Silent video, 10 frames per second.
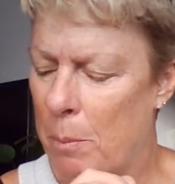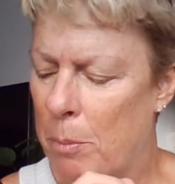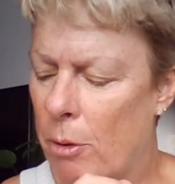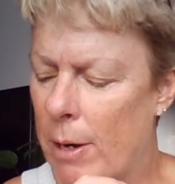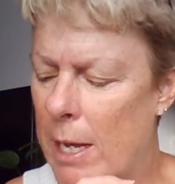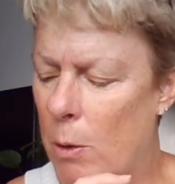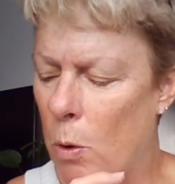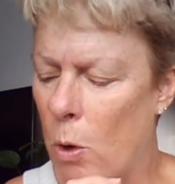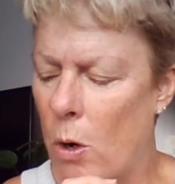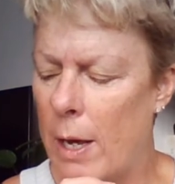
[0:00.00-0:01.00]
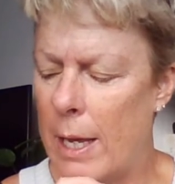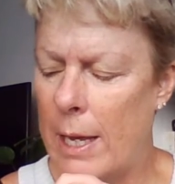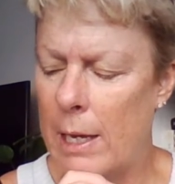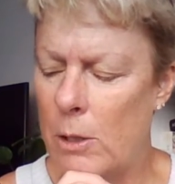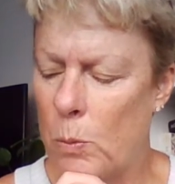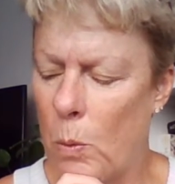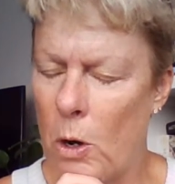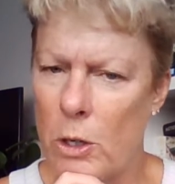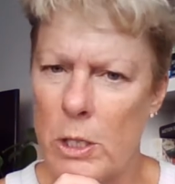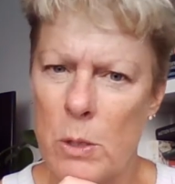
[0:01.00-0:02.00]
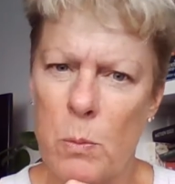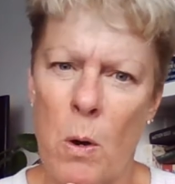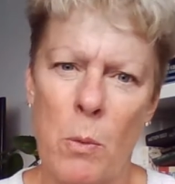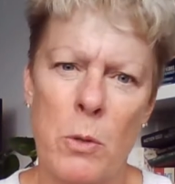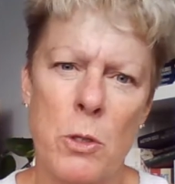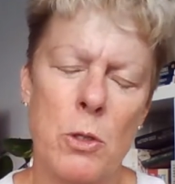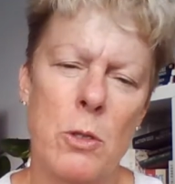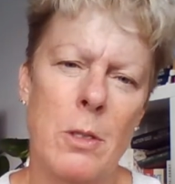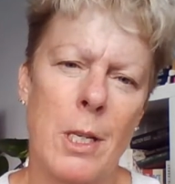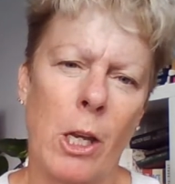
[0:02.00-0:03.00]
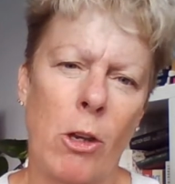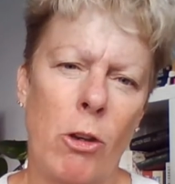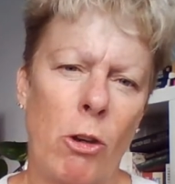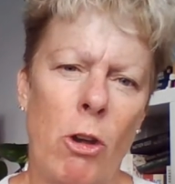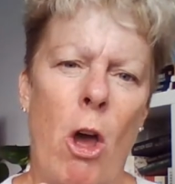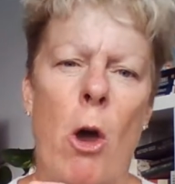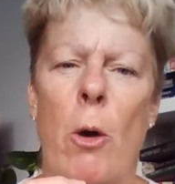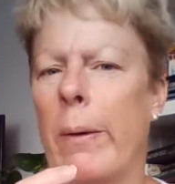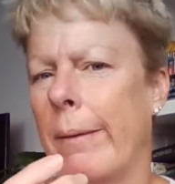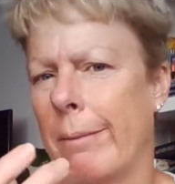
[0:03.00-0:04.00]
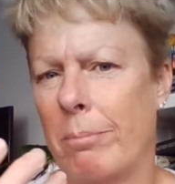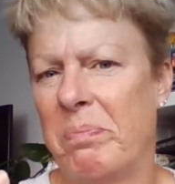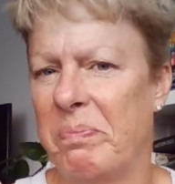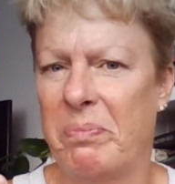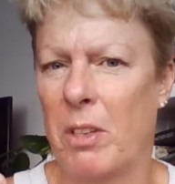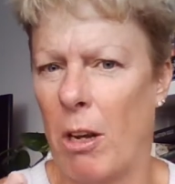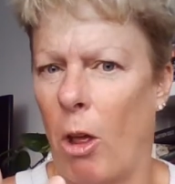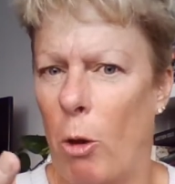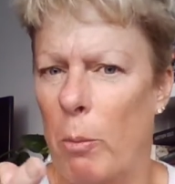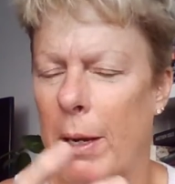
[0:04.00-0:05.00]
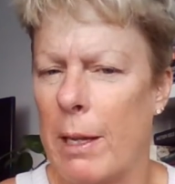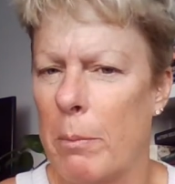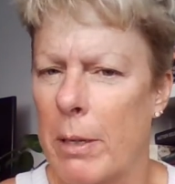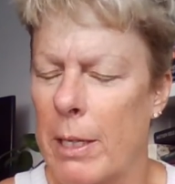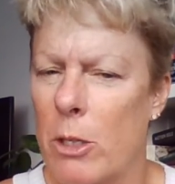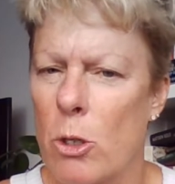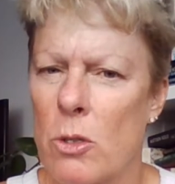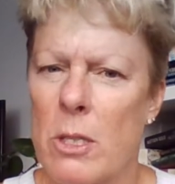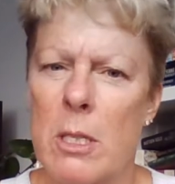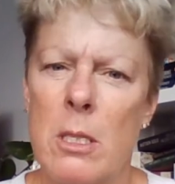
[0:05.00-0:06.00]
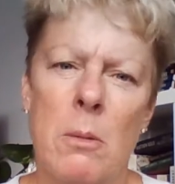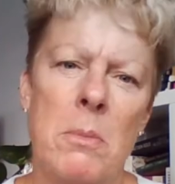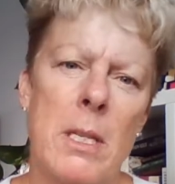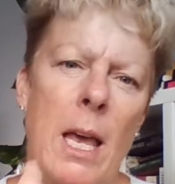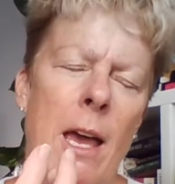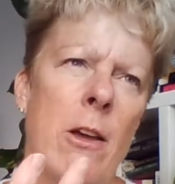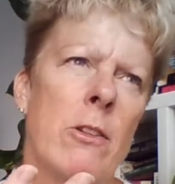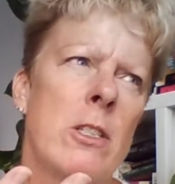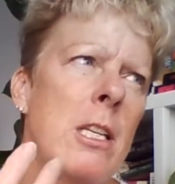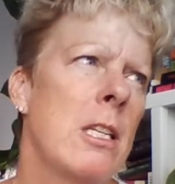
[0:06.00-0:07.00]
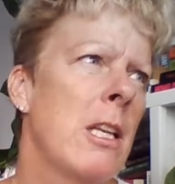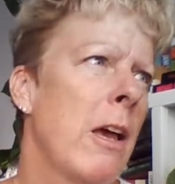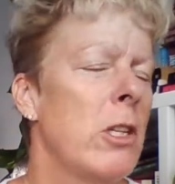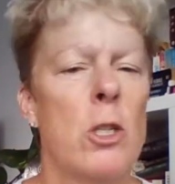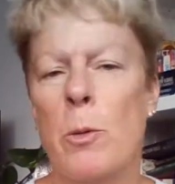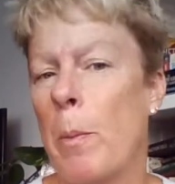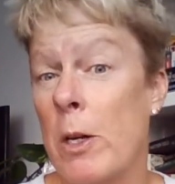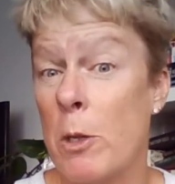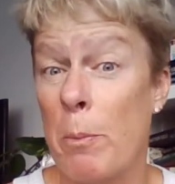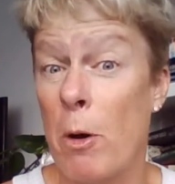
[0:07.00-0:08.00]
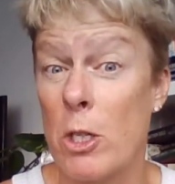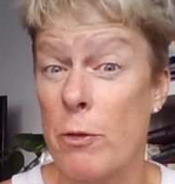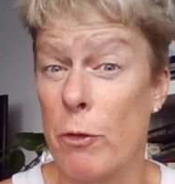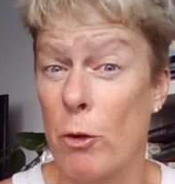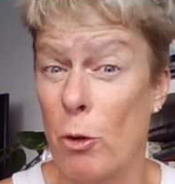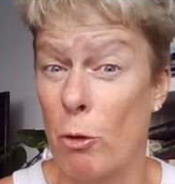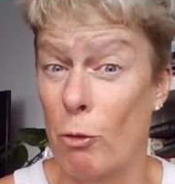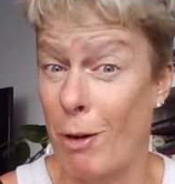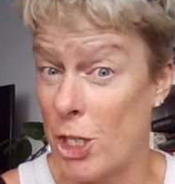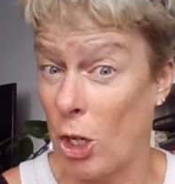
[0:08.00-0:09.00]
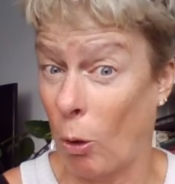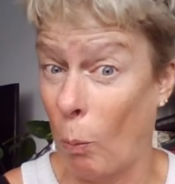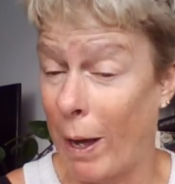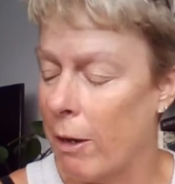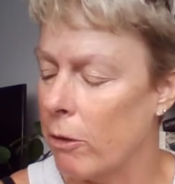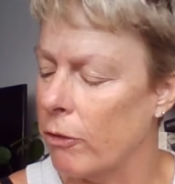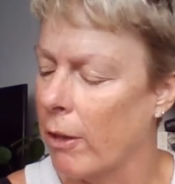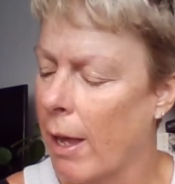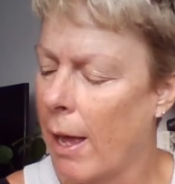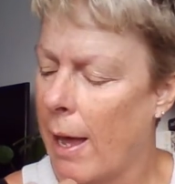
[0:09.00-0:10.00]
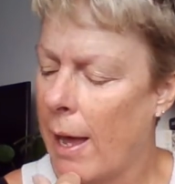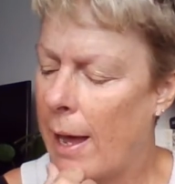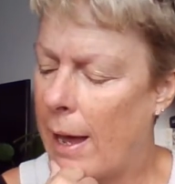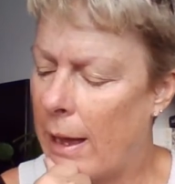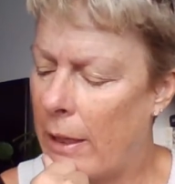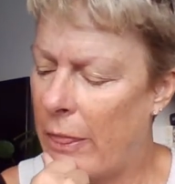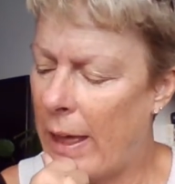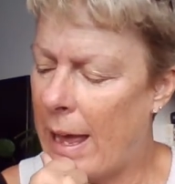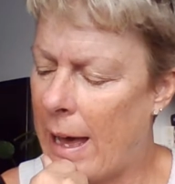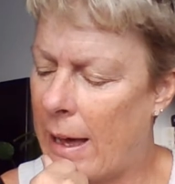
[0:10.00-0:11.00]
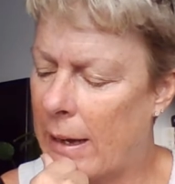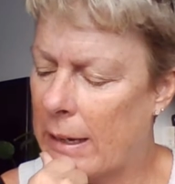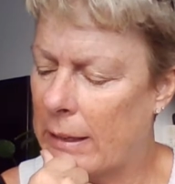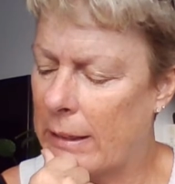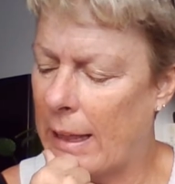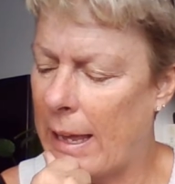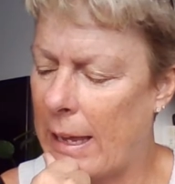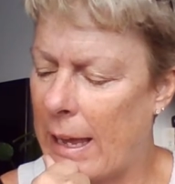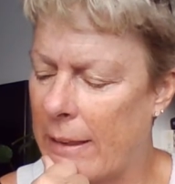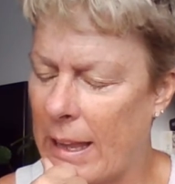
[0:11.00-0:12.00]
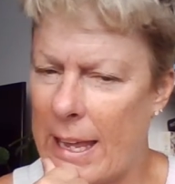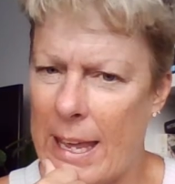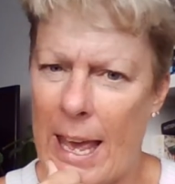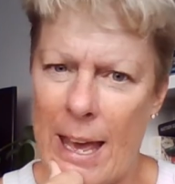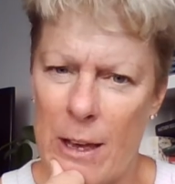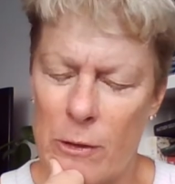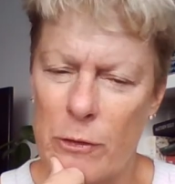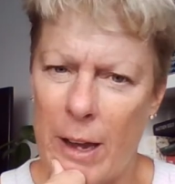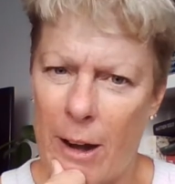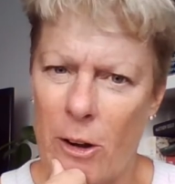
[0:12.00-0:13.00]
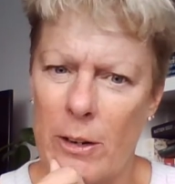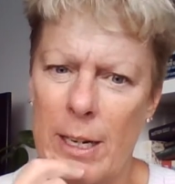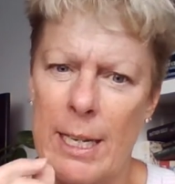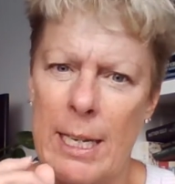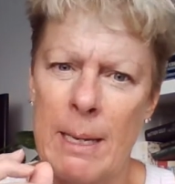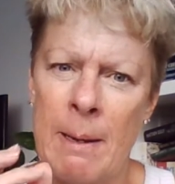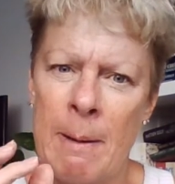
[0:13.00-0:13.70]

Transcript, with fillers: pre-war it was what was known globally in political systems as the safety deposit box for Russian wealth. Uh, they are they and they have currently